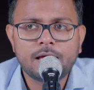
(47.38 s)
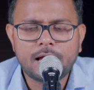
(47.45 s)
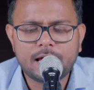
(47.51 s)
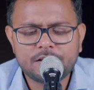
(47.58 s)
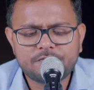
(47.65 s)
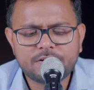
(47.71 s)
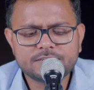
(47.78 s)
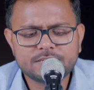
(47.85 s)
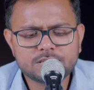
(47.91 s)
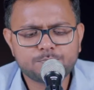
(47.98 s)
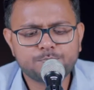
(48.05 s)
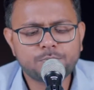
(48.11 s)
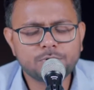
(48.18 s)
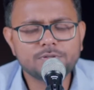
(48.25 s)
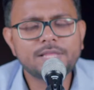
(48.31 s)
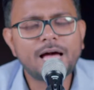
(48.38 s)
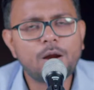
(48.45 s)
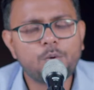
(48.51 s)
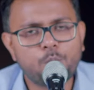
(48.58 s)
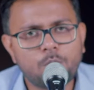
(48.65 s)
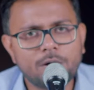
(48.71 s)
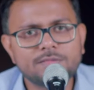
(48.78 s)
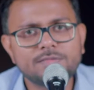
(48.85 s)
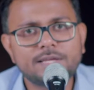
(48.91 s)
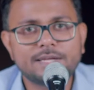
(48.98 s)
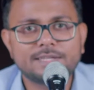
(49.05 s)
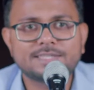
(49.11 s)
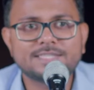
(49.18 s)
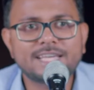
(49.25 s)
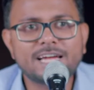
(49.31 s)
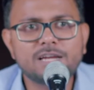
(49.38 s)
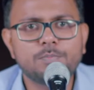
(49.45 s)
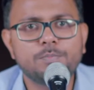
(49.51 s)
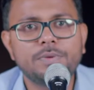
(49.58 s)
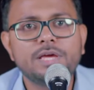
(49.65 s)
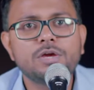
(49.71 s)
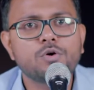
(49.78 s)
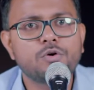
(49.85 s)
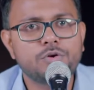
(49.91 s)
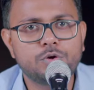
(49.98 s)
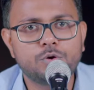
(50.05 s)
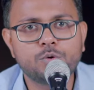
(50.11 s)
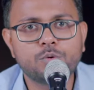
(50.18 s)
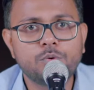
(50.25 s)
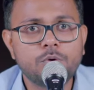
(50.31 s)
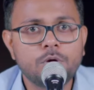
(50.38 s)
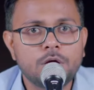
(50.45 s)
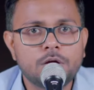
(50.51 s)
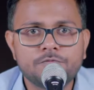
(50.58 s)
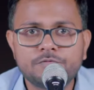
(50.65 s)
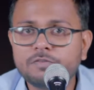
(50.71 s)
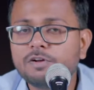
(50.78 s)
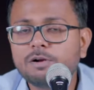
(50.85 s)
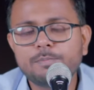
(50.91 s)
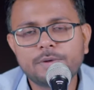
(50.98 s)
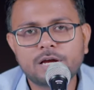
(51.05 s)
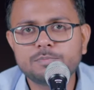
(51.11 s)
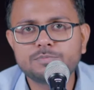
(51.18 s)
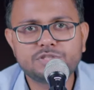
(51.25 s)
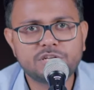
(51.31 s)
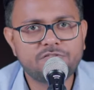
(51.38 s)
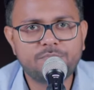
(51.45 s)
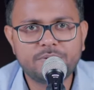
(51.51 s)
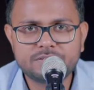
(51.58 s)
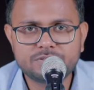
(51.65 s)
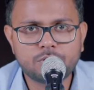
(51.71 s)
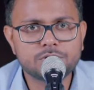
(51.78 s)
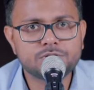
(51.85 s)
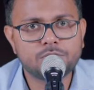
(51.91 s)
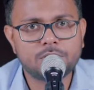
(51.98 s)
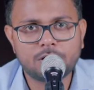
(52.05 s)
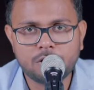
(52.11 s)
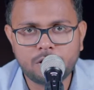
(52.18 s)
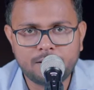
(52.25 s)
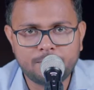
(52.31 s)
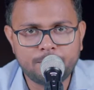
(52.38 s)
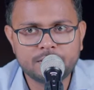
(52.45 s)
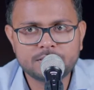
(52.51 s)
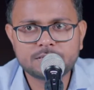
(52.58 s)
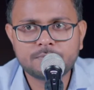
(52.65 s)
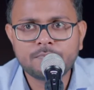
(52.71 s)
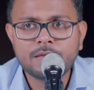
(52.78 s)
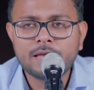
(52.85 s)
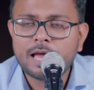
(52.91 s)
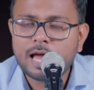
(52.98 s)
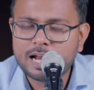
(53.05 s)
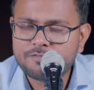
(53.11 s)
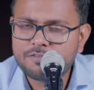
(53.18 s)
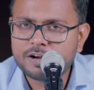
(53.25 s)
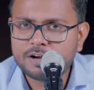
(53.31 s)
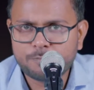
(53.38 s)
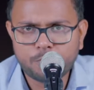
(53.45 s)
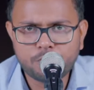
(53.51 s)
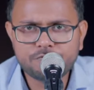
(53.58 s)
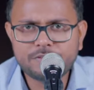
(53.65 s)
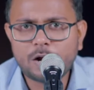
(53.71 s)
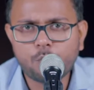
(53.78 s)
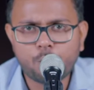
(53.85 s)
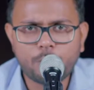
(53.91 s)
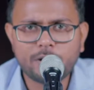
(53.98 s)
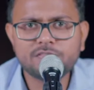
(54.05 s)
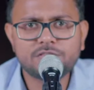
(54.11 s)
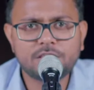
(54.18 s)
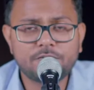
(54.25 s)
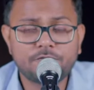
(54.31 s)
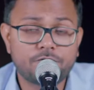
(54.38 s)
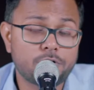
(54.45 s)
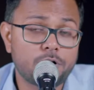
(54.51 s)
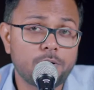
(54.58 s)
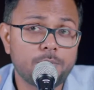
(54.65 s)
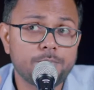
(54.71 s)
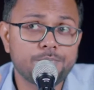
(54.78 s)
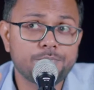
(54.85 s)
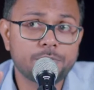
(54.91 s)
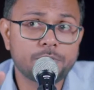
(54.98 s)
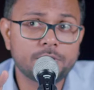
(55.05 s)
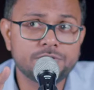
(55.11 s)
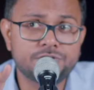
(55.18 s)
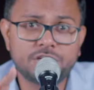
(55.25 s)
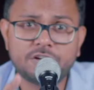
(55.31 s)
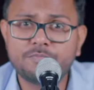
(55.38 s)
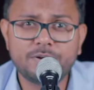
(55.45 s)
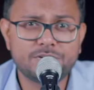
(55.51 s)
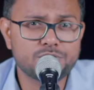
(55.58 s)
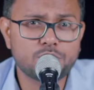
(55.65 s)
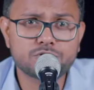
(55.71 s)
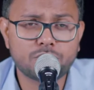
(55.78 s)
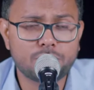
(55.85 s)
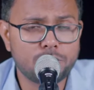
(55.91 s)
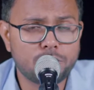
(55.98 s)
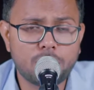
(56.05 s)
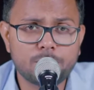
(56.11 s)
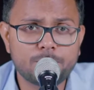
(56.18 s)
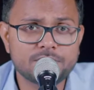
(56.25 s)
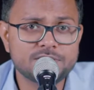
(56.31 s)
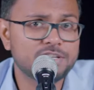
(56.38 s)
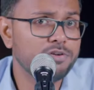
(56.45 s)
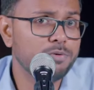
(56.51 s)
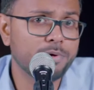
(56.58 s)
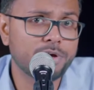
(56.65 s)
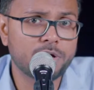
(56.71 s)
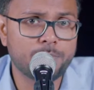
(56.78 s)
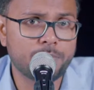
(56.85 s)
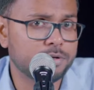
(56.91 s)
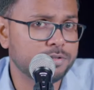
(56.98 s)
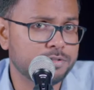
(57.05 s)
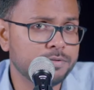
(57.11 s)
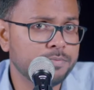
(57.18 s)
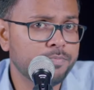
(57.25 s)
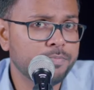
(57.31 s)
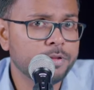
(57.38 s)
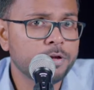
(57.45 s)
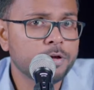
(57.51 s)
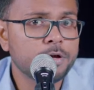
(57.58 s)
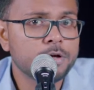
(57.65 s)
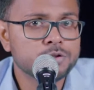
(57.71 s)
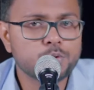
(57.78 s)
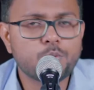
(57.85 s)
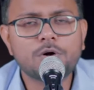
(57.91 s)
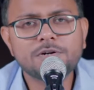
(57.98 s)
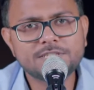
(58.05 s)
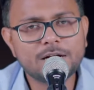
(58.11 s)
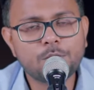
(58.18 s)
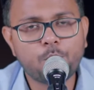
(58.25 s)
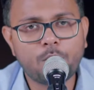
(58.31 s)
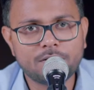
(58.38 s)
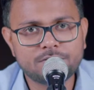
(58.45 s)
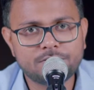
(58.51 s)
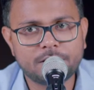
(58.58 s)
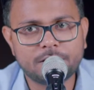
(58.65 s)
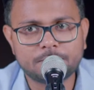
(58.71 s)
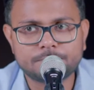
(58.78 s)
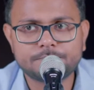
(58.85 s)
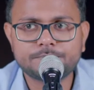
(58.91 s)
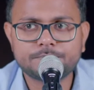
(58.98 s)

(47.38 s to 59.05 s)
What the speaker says: And if I just put that one thing inside me or you, we will become Jeff Bezos or Elon Musk. And if I remove that one thing from Jeff Bezos or Elon Musk, they will become us. So what's that one thing?